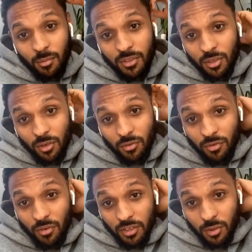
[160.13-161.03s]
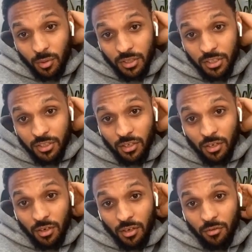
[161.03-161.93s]
so first
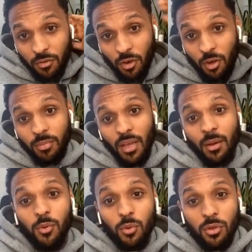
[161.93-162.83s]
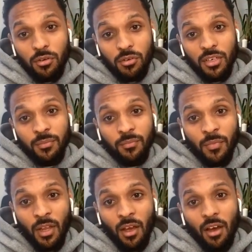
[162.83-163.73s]
question from Abdul Kareem.
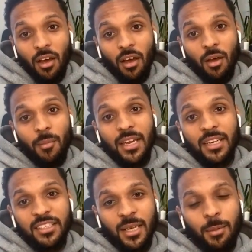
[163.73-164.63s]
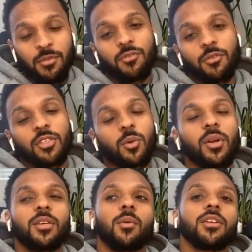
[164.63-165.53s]
Any tips for a
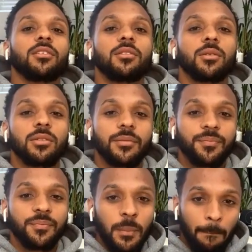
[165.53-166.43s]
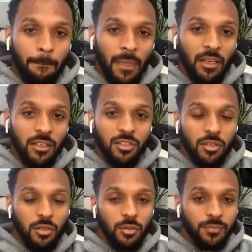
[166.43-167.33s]
21-year-old?
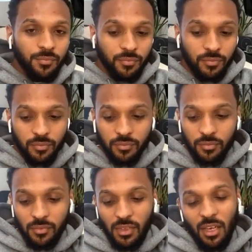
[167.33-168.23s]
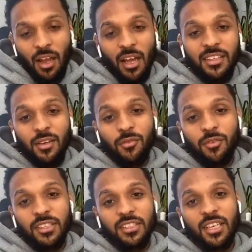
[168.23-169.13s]
So I'd
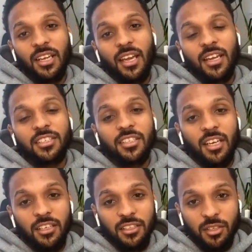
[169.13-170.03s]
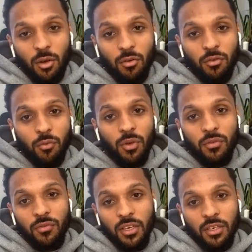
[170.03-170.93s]
definitely say educate yourself
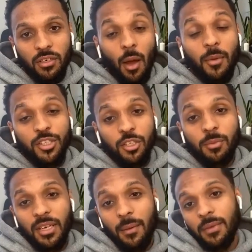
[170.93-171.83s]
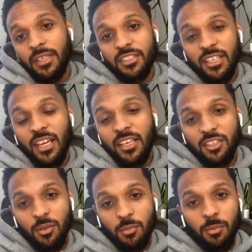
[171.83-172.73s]
within, I'm assuming that means to get
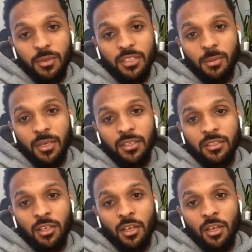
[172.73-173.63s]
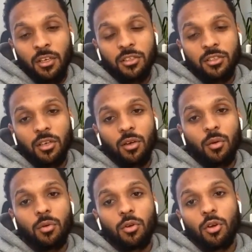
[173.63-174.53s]
into the property space.
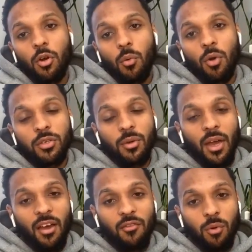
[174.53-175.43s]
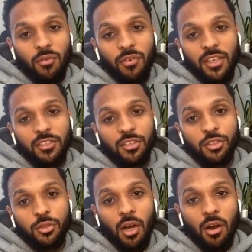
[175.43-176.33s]
So look at what you have, what factors
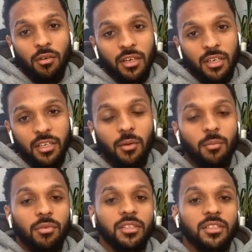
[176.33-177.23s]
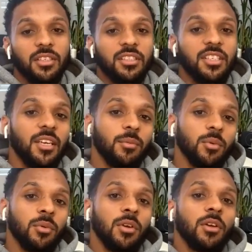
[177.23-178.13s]
you currently can bring to the
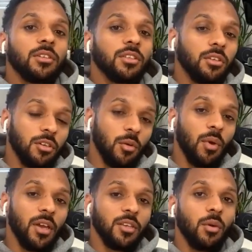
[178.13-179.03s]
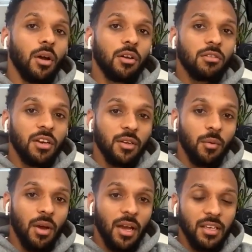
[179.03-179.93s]
table. So look at where you are
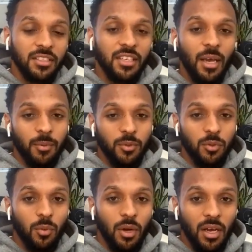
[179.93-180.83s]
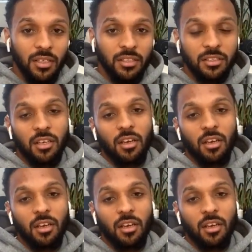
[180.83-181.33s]
credit-wise, capital-wise,